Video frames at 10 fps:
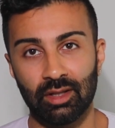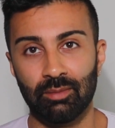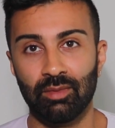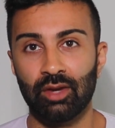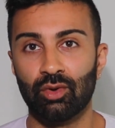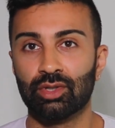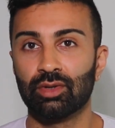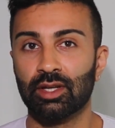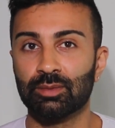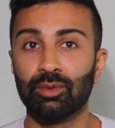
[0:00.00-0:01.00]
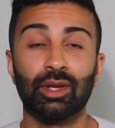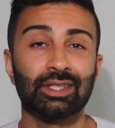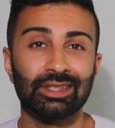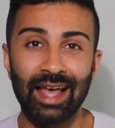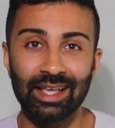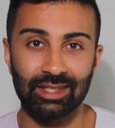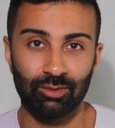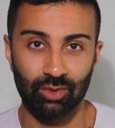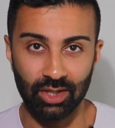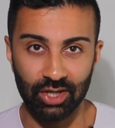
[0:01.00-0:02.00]
on them in order to experience
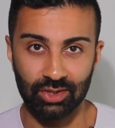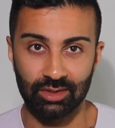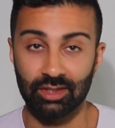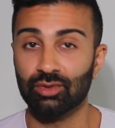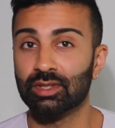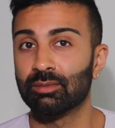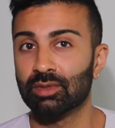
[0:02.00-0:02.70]
lasting reductions reductions in your